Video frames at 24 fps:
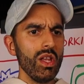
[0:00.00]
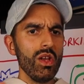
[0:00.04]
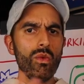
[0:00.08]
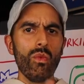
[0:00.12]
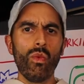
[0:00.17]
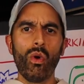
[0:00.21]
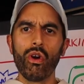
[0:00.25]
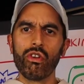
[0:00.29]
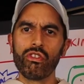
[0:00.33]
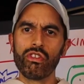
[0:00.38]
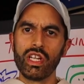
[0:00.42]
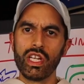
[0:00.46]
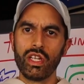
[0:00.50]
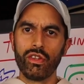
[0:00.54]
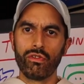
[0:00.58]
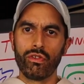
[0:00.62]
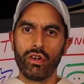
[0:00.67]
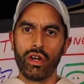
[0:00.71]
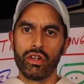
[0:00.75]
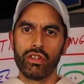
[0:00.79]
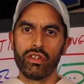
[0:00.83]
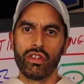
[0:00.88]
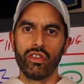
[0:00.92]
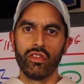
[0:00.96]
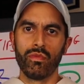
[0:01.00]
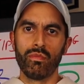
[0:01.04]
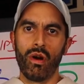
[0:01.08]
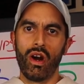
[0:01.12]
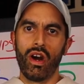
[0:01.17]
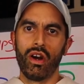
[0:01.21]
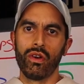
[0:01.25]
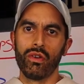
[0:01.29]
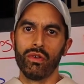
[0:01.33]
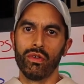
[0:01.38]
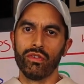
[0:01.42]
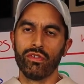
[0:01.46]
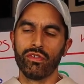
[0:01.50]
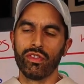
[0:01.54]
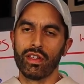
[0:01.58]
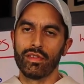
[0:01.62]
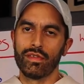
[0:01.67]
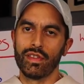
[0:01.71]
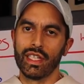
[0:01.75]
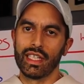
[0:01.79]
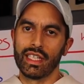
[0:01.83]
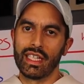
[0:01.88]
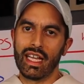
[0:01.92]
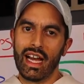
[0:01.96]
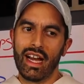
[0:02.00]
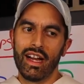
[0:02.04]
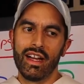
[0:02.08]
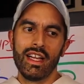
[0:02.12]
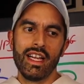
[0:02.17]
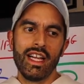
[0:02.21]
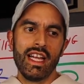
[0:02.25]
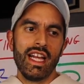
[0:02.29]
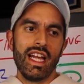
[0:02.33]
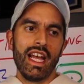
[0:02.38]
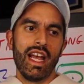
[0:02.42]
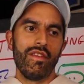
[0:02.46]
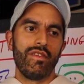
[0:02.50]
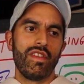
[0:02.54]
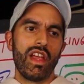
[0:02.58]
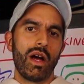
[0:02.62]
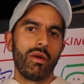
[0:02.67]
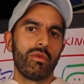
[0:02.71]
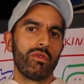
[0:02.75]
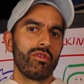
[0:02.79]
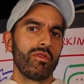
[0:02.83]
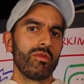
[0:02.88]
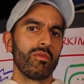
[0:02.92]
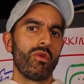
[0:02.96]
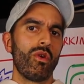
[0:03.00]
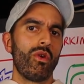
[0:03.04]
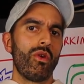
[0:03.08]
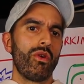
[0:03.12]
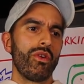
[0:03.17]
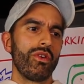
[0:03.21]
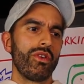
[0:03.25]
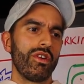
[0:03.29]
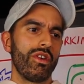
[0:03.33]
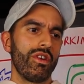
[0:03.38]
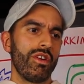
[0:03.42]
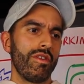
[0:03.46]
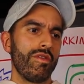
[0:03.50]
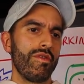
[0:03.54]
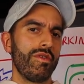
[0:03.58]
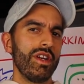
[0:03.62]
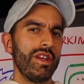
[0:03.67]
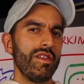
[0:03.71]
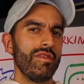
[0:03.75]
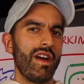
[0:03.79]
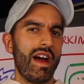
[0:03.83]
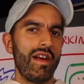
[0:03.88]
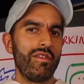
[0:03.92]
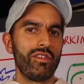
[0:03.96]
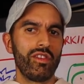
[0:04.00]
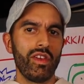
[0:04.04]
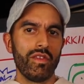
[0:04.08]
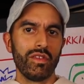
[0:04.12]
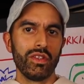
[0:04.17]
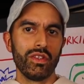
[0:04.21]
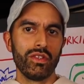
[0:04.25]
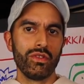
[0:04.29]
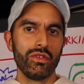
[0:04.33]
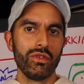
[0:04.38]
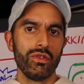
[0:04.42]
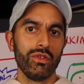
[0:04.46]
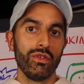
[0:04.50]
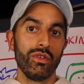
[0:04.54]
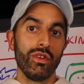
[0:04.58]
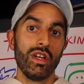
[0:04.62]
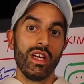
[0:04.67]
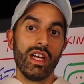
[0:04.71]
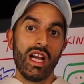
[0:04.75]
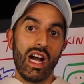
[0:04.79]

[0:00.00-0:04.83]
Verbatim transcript: washing instructions, barcode, stuff like that. If that was from order 3572,